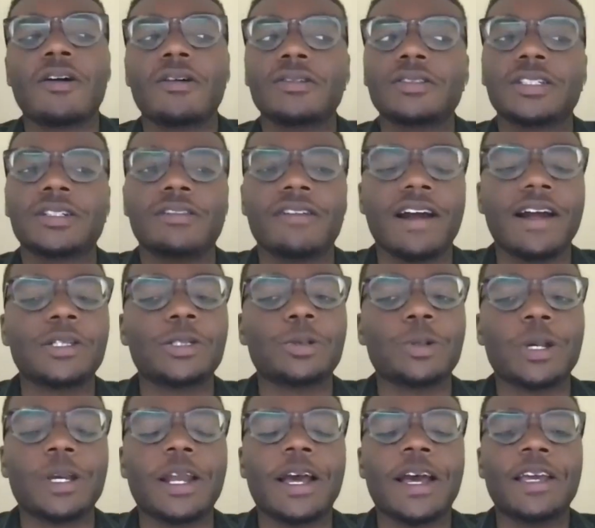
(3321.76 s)
Carleton
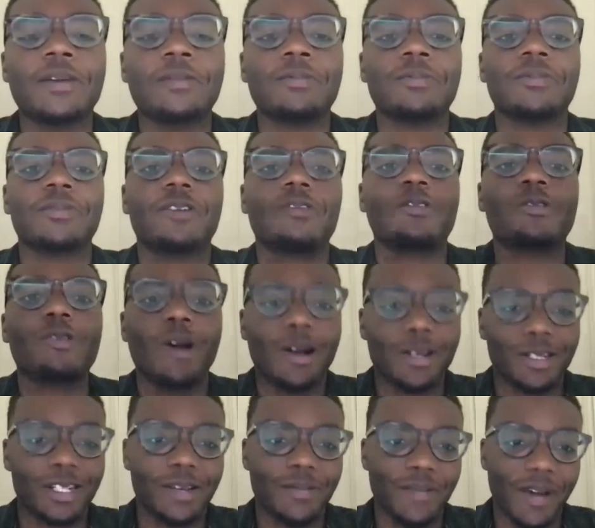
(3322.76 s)
graduate, I am
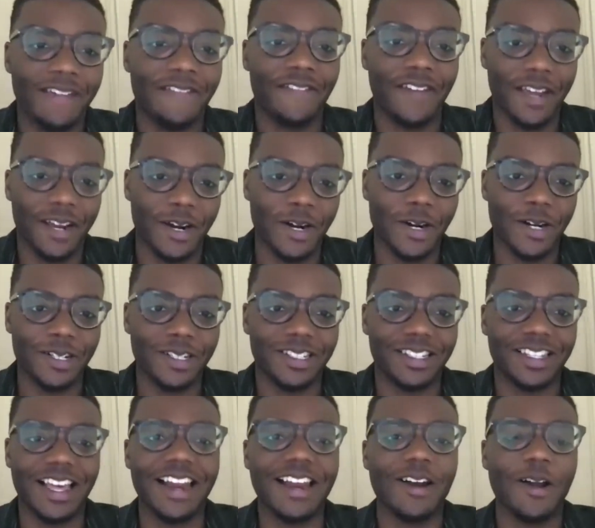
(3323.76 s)
crossing my fingers
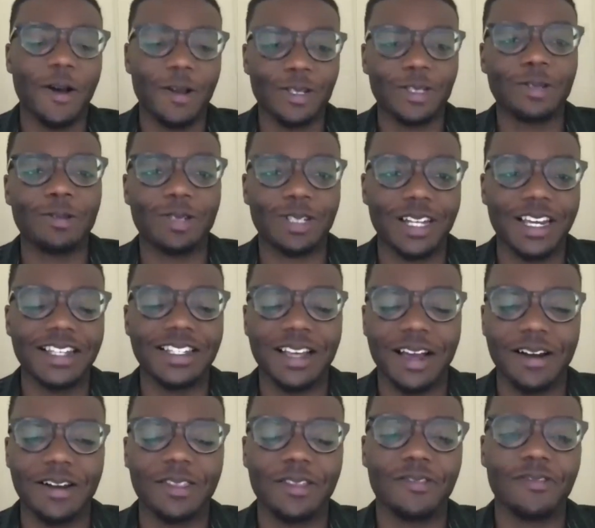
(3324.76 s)
that it also stays
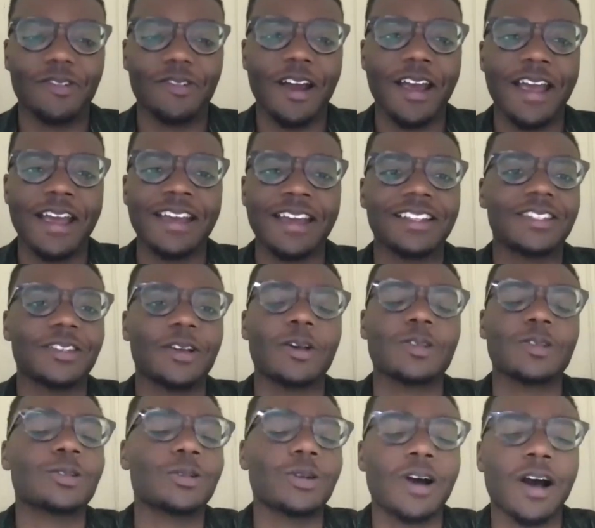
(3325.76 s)
out of the fray. It's
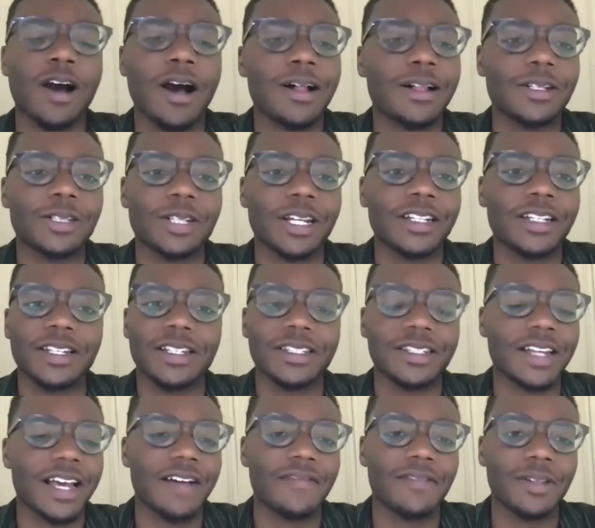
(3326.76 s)
also a college that
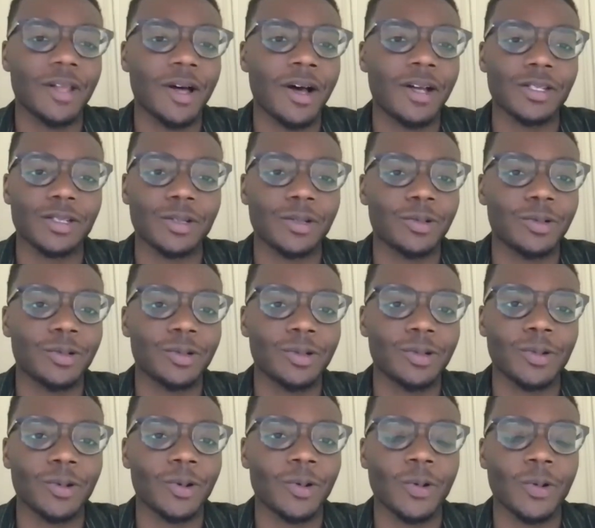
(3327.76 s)
doesn't have a law
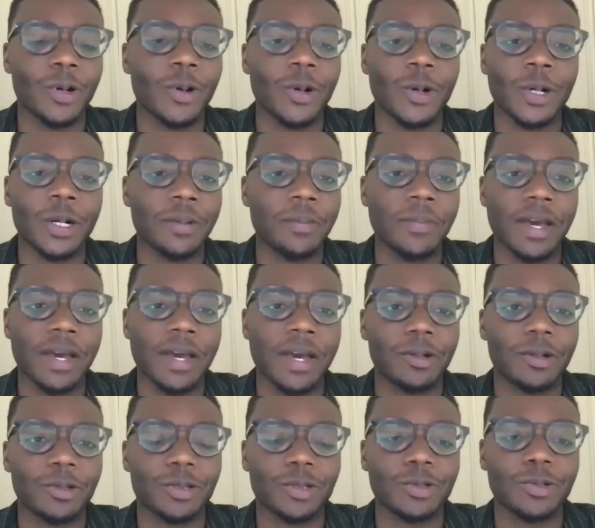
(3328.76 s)
school or a
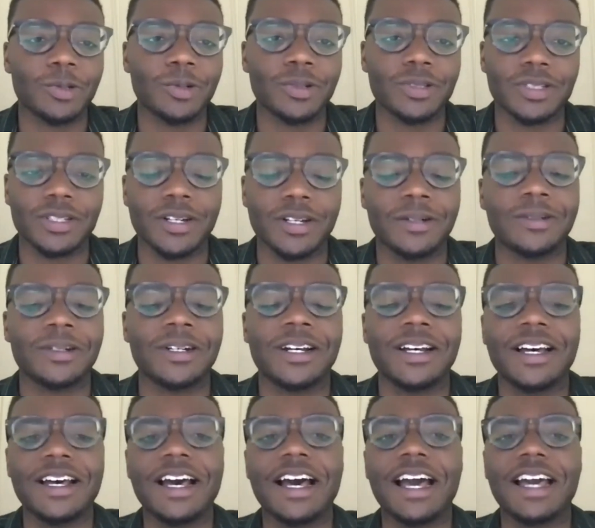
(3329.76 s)
medical school, so
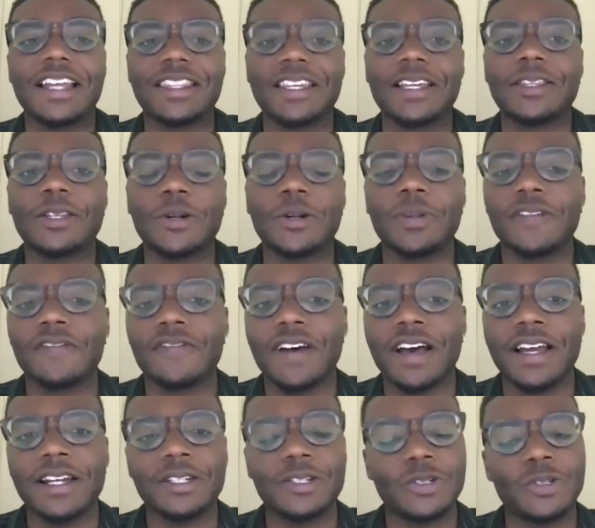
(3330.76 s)
I think they'll be
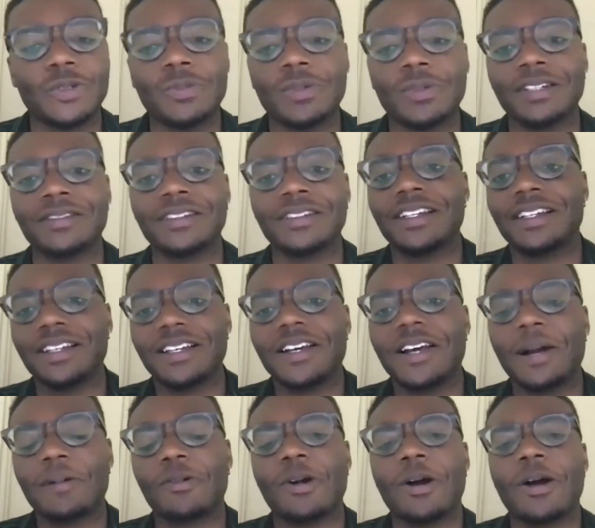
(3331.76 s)
fine too, but
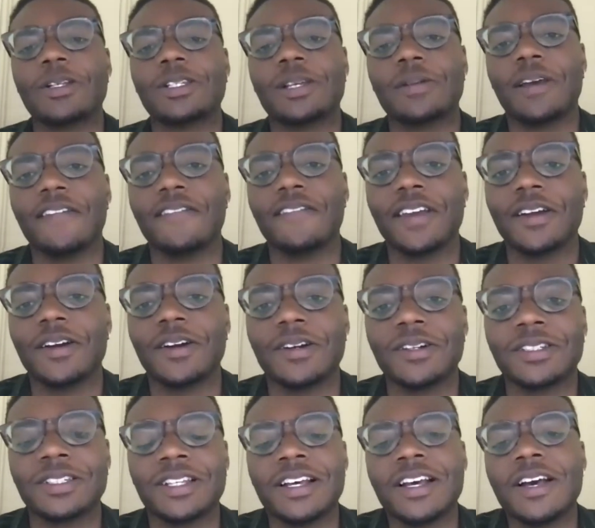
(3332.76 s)
I'm crossing my
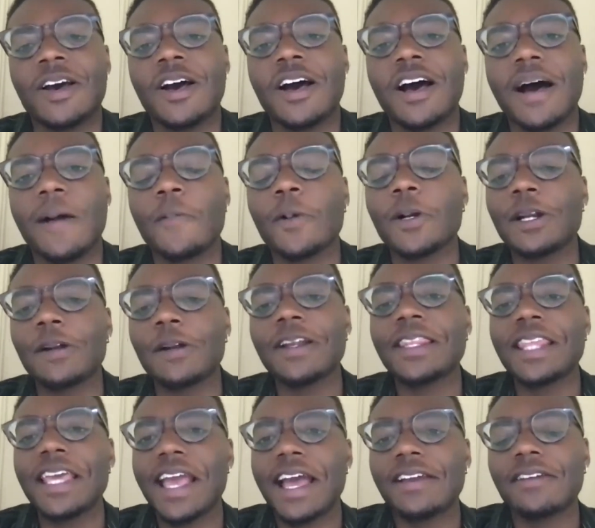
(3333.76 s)
fingers. We're
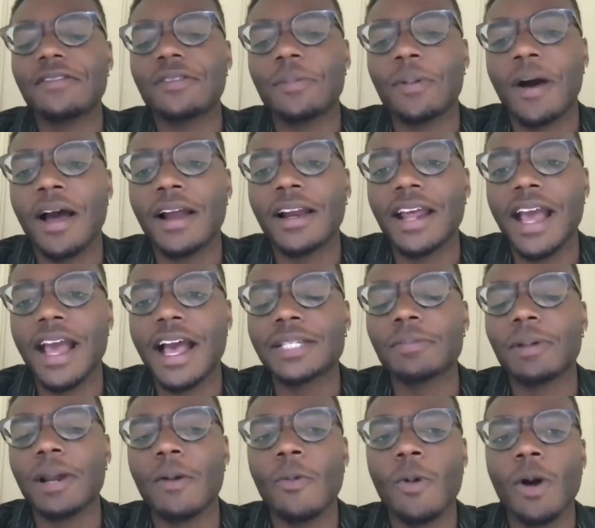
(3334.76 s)
nearing the end of the
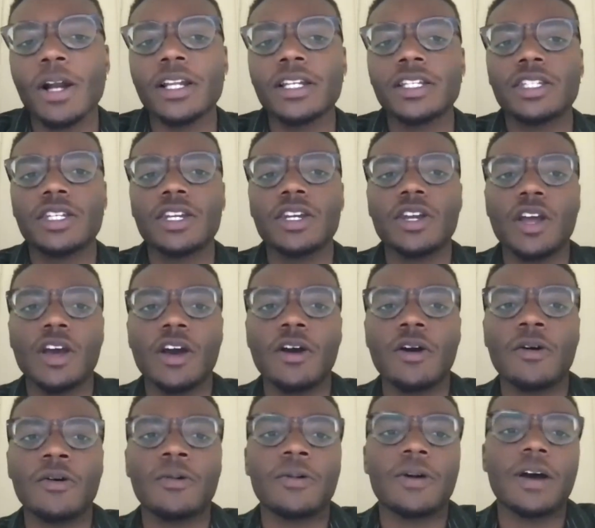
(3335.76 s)
podcast, but I wanted to
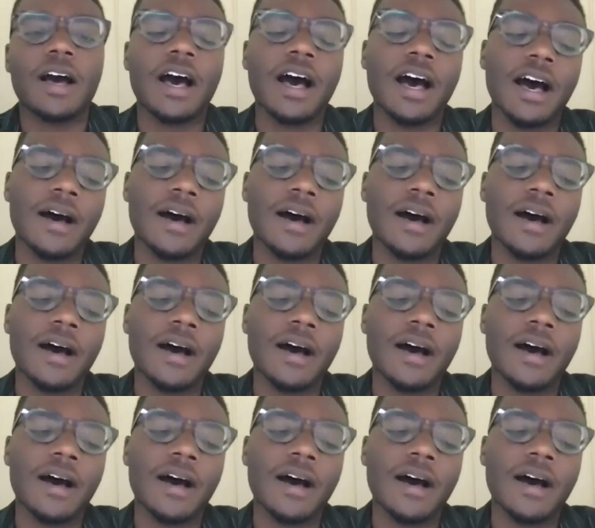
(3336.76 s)
know